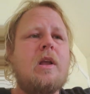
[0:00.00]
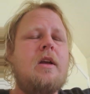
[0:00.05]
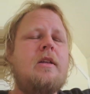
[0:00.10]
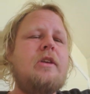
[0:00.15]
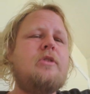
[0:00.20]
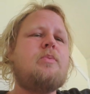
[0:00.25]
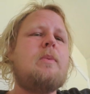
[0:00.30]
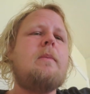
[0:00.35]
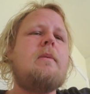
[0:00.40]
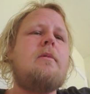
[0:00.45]

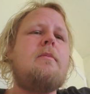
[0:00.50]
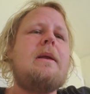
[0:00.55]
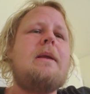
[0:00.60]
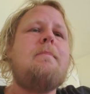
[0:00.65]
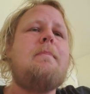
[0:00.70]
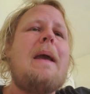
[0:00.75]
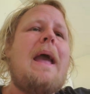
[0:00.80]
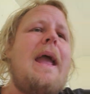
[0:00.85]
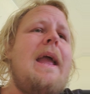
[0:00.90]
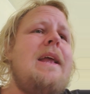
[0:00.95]
These women are
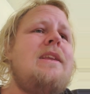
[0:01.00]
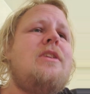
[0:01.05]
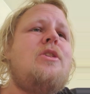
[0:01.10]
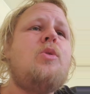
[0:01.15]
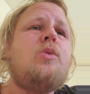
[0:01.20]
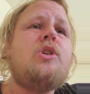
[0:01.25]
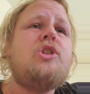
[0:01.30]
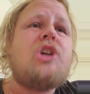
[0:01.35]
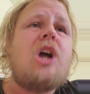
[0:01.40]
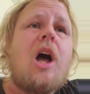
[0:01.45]
being paid to
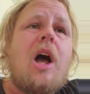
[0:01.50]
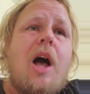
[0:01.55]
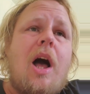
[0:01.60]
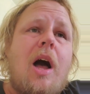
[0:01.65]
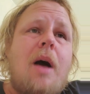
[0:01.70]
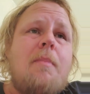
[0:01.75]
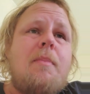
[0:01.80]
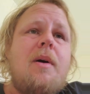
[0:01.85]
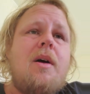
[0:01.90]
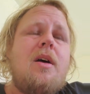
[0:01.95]
do a
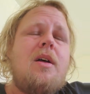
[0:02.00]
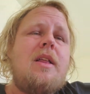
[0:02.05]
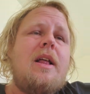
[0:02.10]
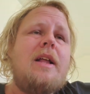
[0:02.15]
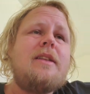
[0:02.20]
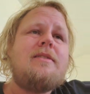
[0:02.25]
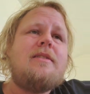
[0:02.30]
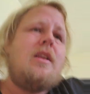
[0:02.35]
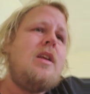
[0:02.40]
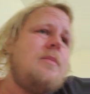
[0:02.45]
job.
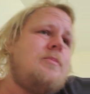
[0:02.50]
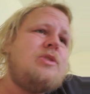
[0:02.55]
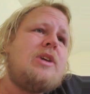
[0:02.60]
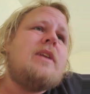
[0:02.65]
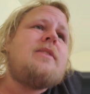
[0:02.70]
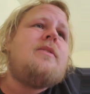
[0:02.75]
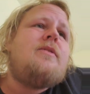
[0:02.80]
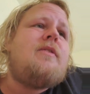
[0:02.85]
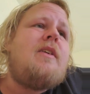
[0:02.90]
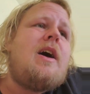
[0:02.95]
That's not
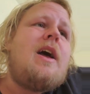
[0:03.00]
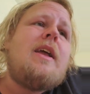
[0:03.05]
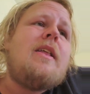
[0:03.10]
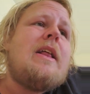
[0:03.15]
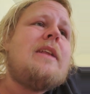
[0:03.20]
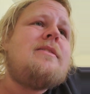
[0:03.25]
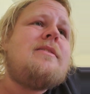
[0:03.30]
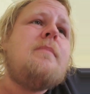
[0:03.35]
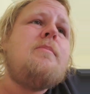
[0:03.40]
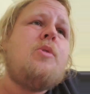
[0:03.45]
objectifying.
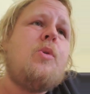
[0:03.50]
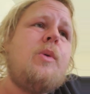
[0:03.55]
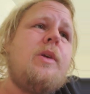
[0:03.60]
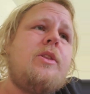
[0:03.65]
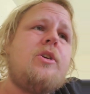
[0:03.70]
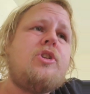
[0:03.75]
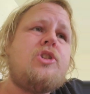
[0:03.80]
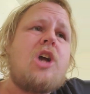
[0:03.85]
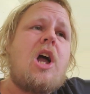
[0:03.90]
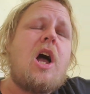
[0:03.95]
That's them
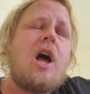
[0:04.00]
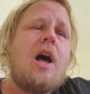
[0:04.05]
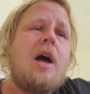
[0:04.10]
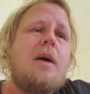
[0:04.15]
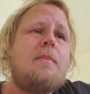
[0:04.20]
doing their job.